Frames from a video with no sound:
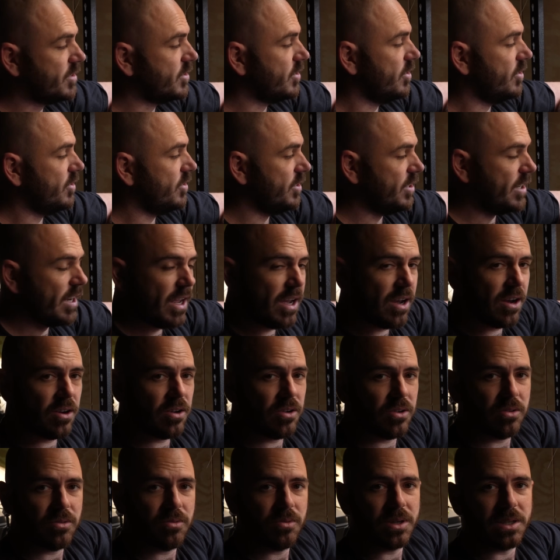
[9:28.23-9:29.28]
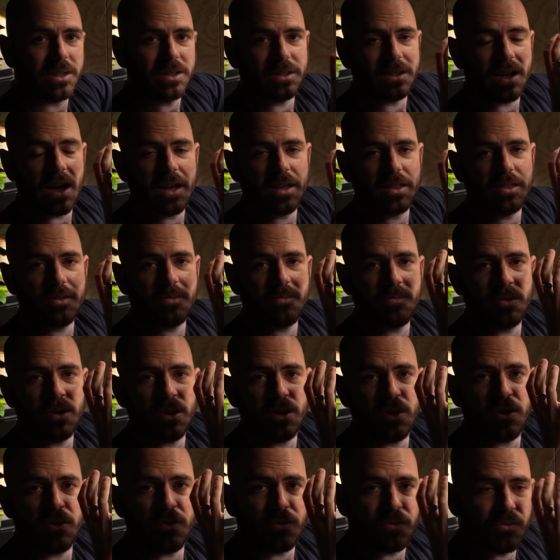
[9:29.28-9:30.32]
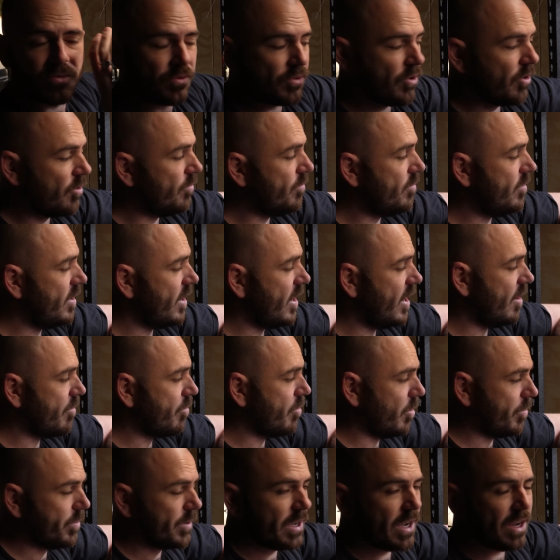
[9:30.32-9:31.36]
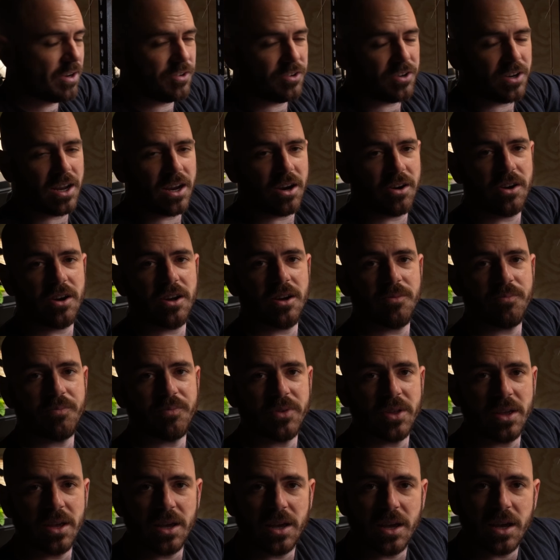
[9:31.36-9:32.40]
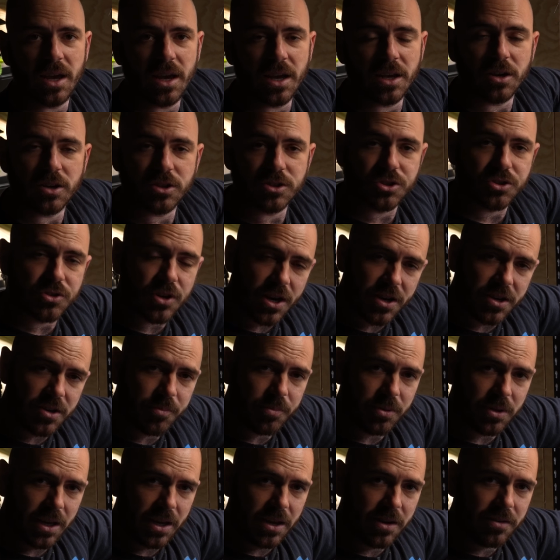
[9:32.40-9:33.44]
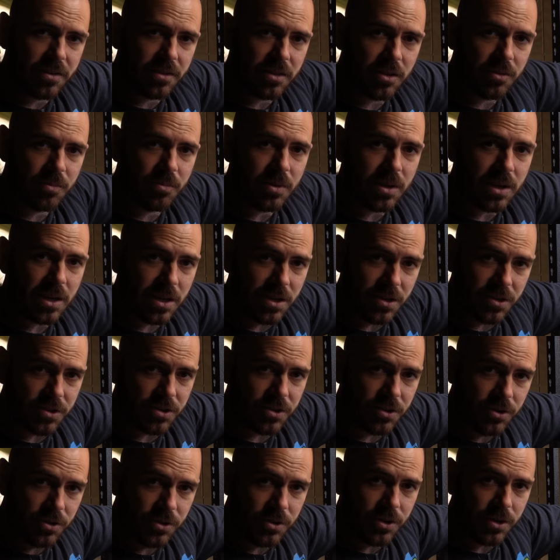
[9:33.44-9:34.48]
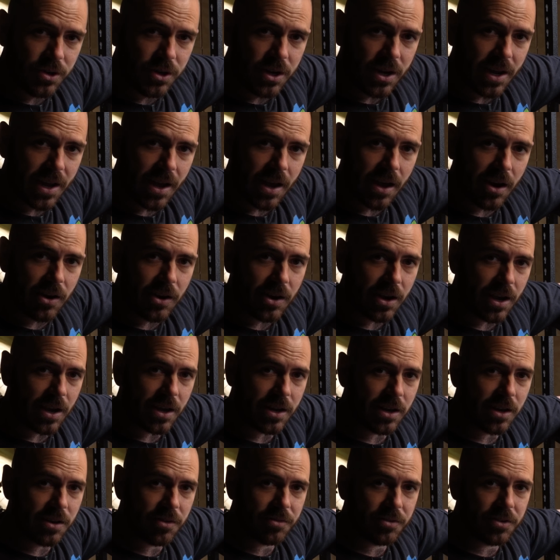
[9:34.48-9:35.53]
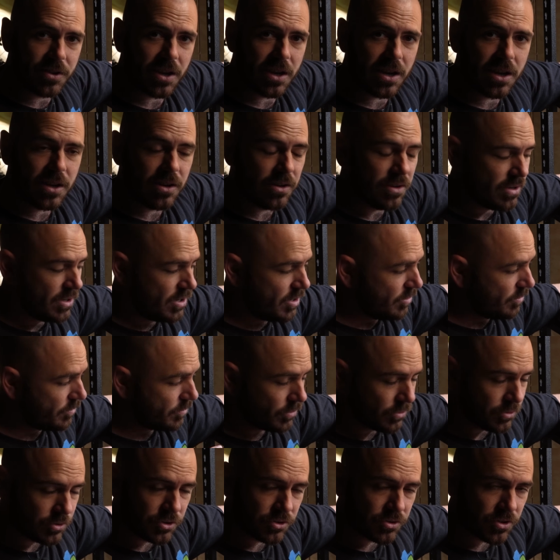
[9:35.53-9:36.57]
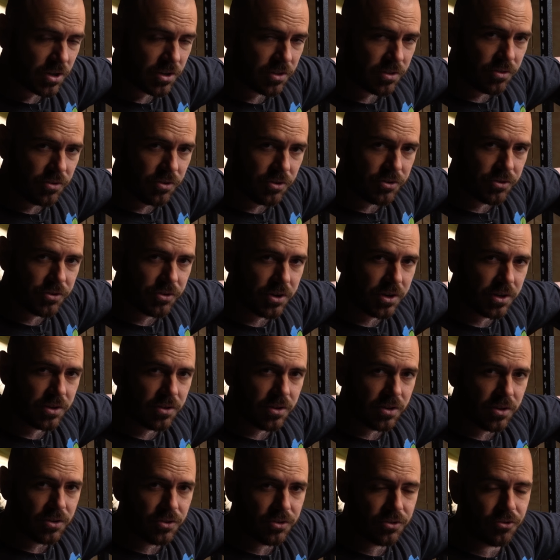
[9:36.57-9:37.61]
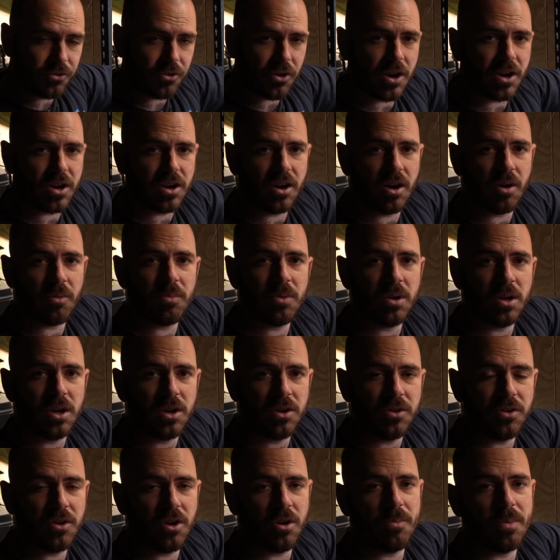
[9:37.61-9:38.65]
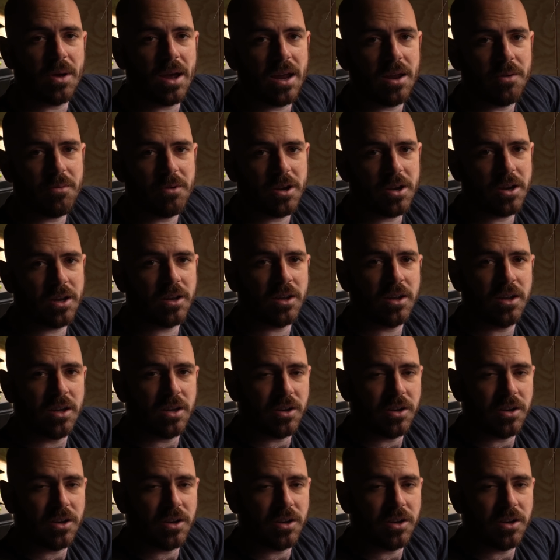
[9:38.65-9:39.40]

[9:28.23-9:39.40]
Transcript: So now we can take them from our propagation area and go straight to planting them into our NFT. Full strength nutrient, straight up, no babying,